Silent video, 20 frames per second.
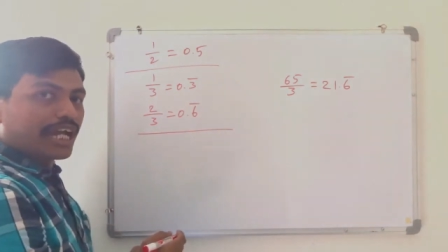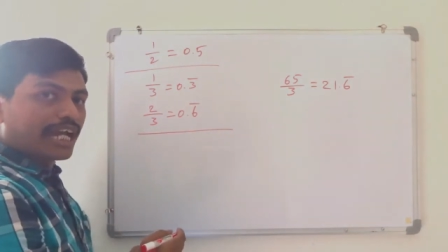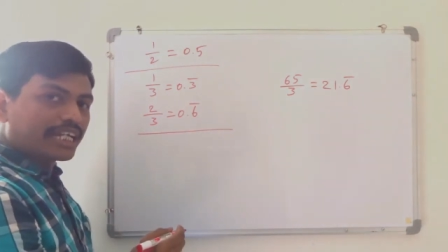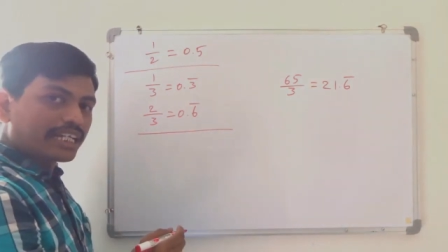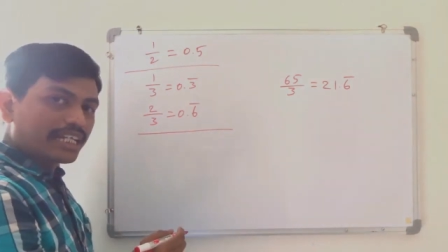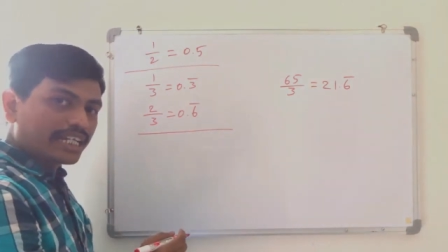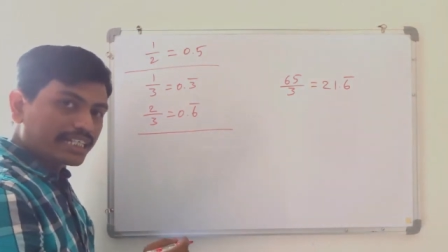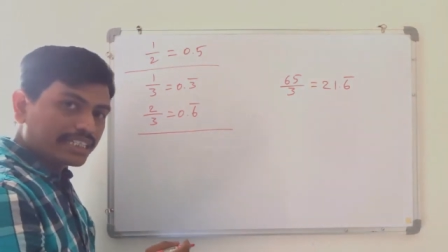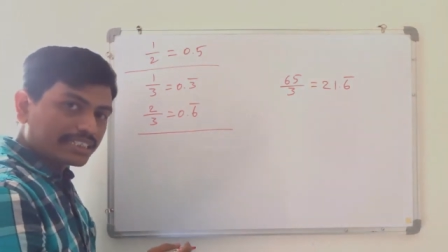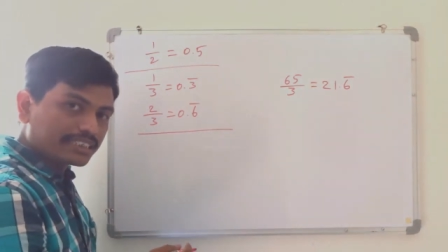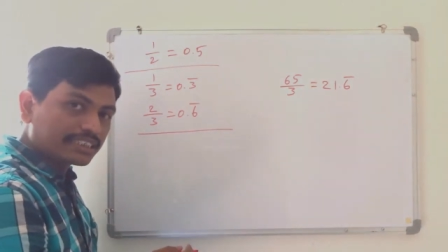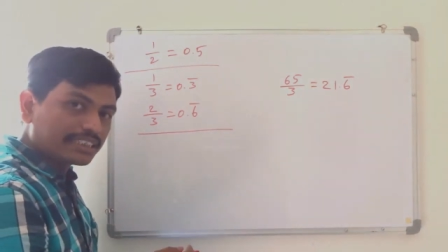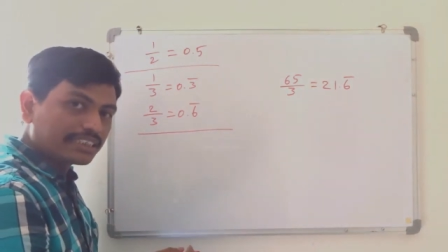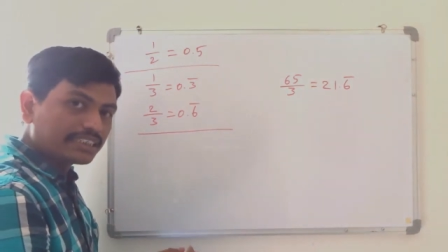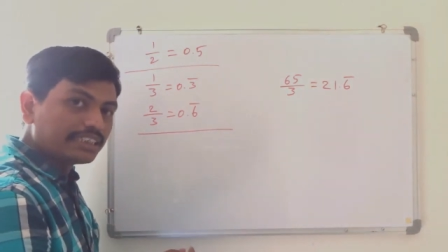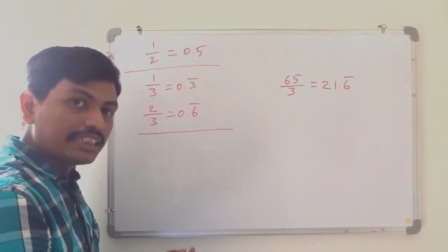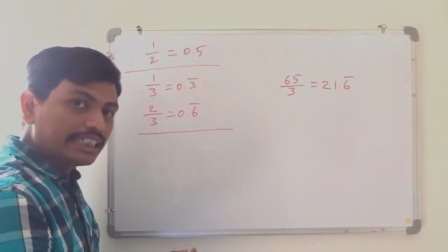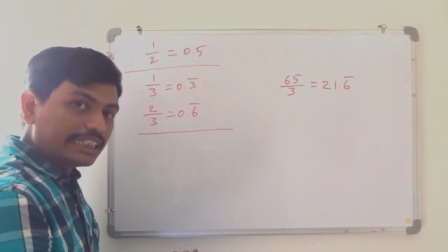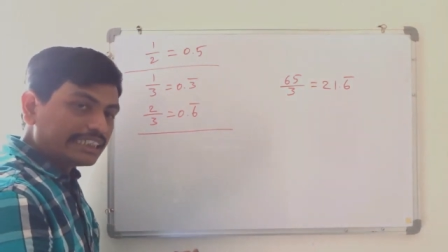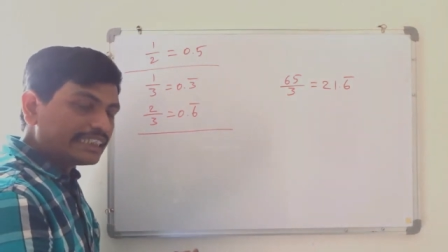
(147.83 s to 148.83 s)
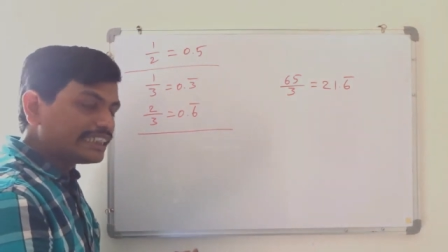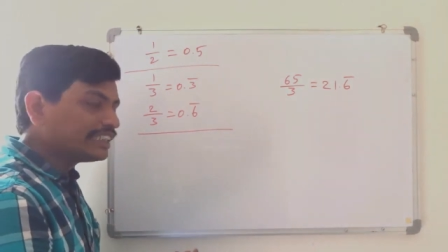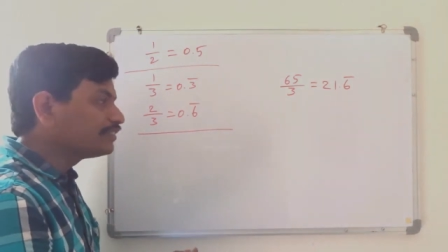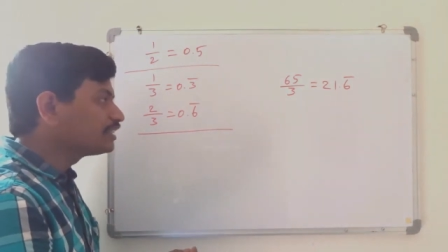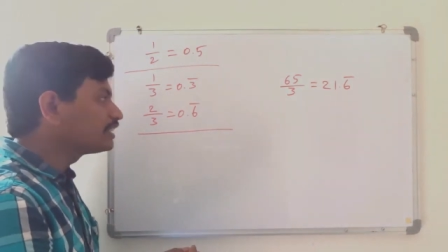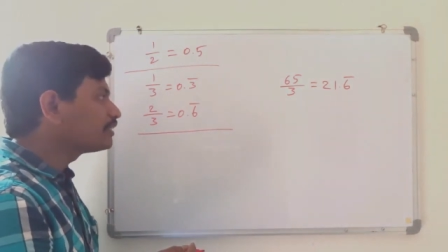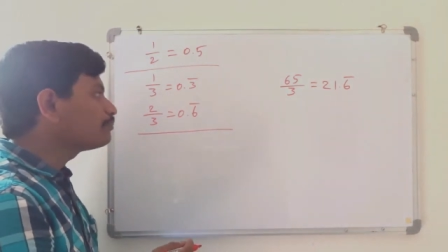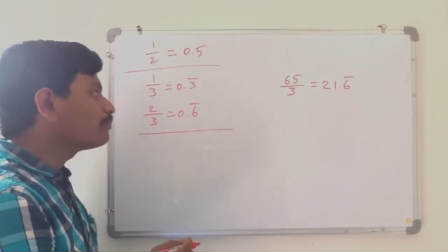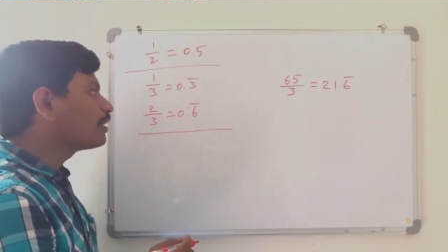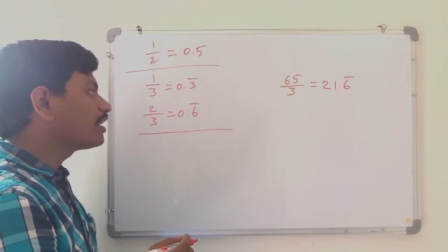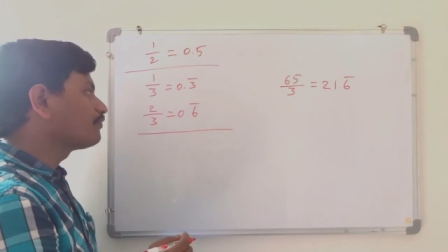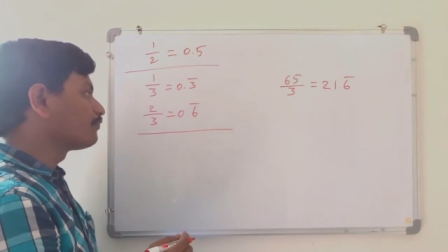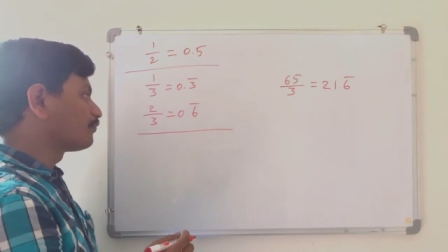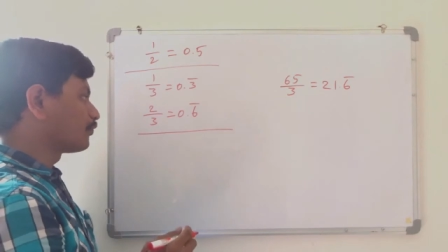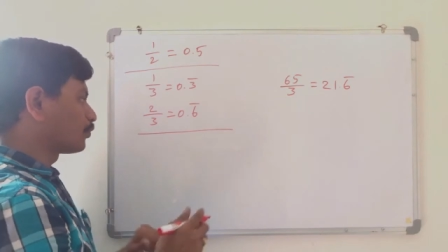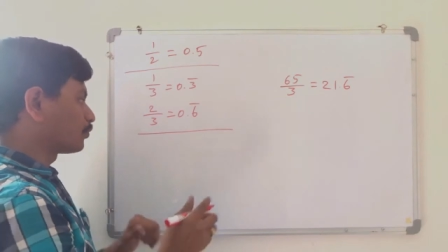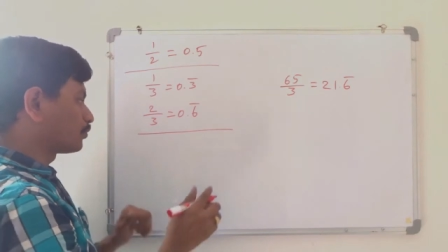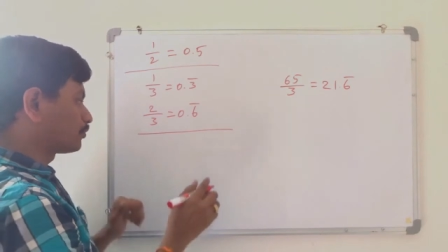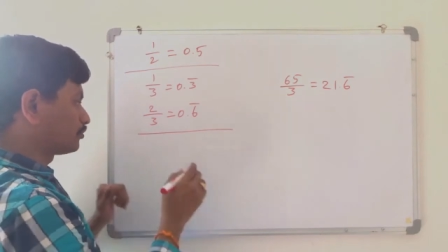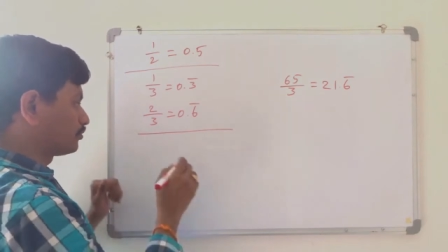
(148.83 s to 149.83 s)
And let us see division by
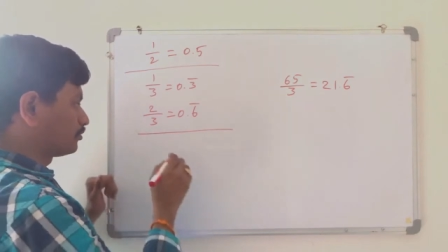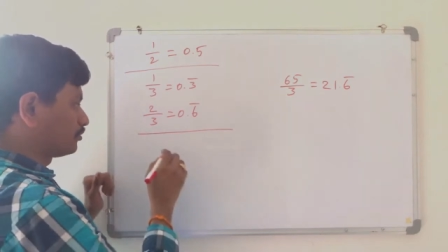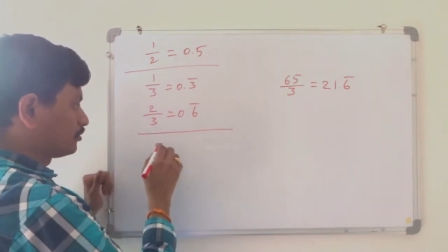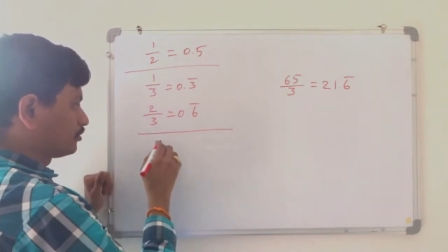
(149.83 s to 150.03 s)
4.